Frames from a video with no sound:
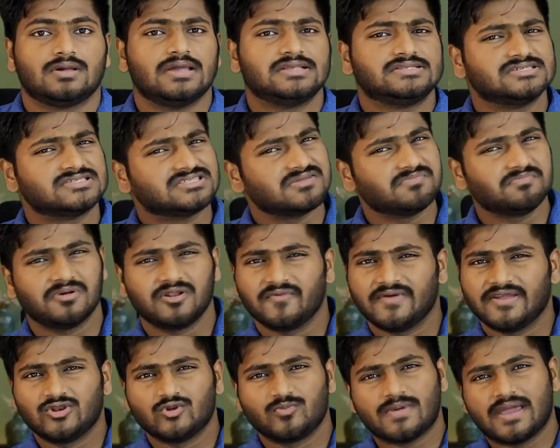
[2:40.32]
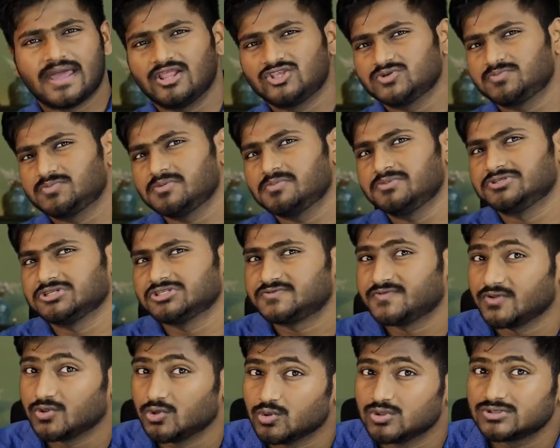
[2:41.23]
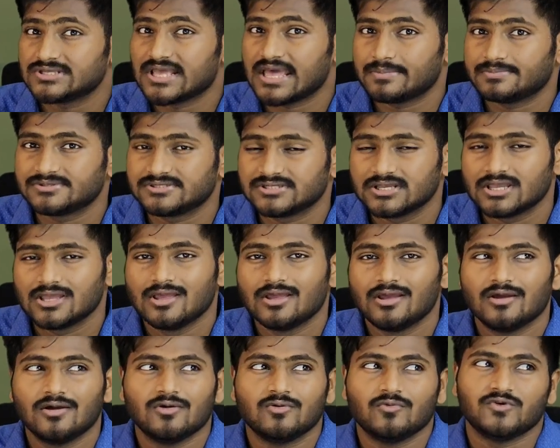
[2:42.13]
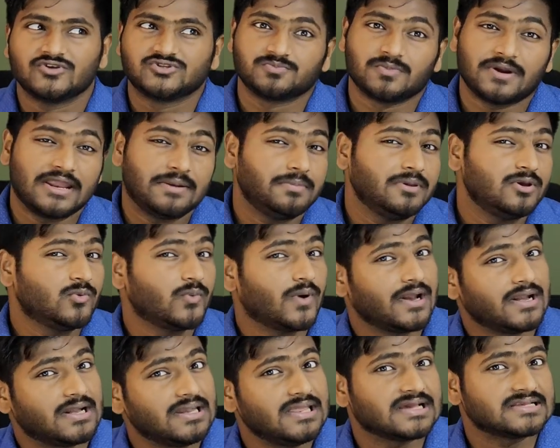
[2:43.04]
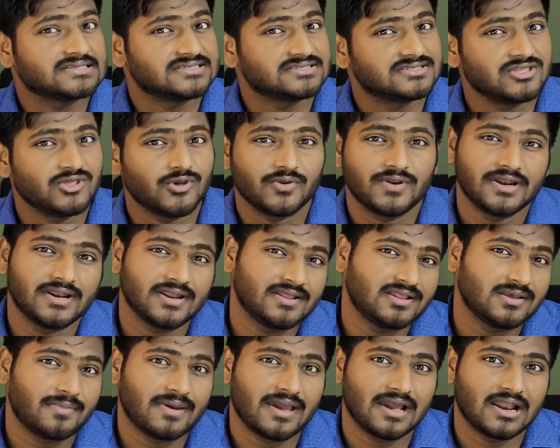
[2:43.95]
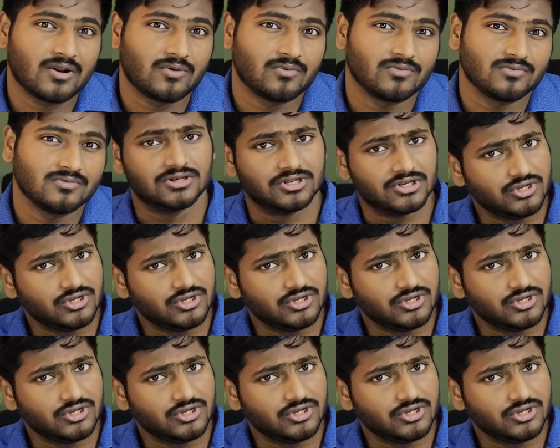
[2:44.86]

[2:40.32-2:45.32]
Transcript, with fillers: It's a simple way to manage your permissions for those apps which might be quietly accessing your data in the background.